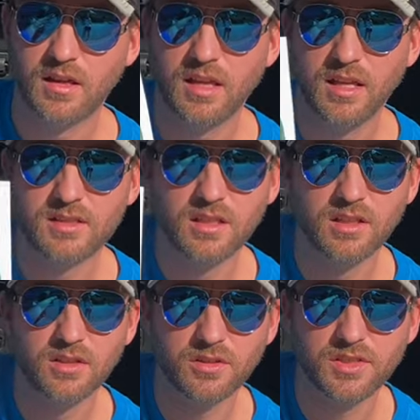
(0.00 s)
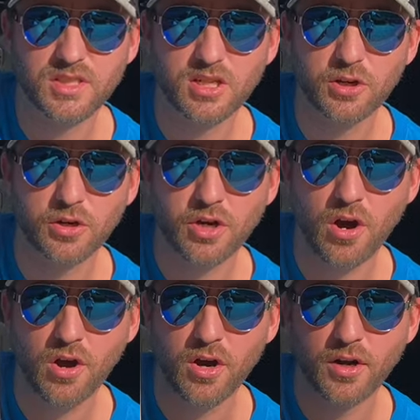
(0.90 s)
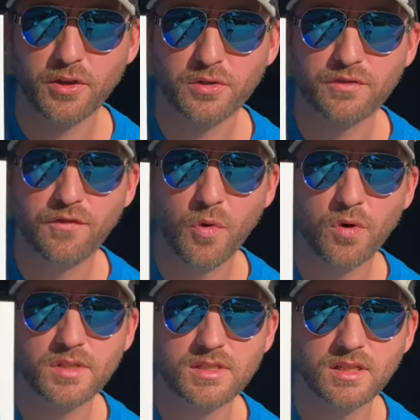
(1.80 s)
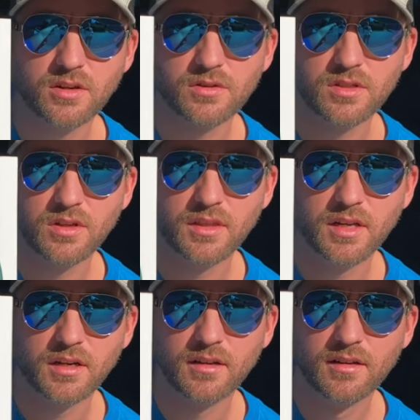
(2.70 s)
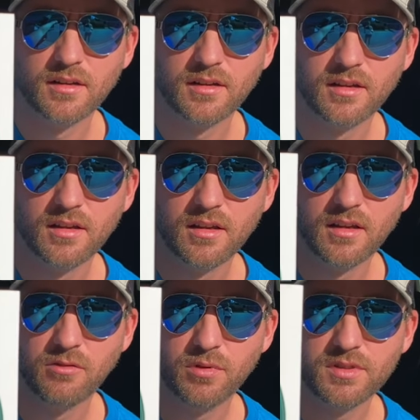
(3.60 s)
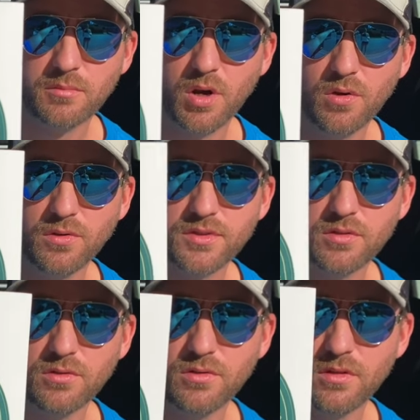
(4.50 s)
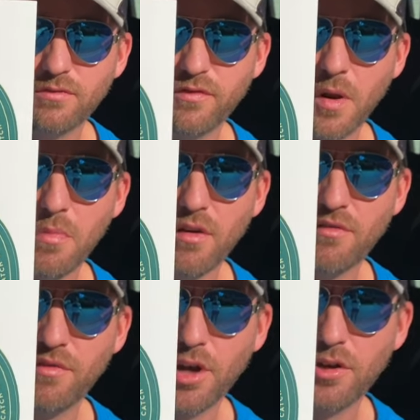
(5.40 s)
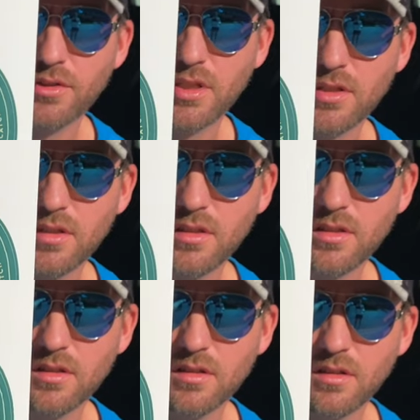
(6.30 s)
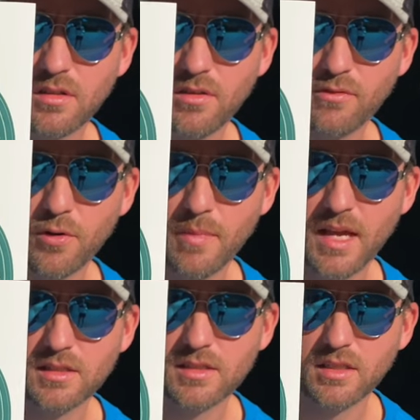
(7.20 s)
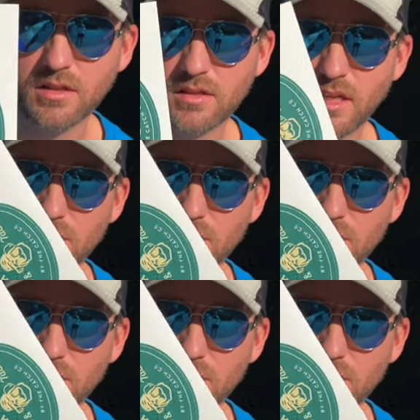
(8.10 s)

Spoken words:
It's a little sticker card. There's 4 stickers on there with some old school from the vault throwback stickers. That's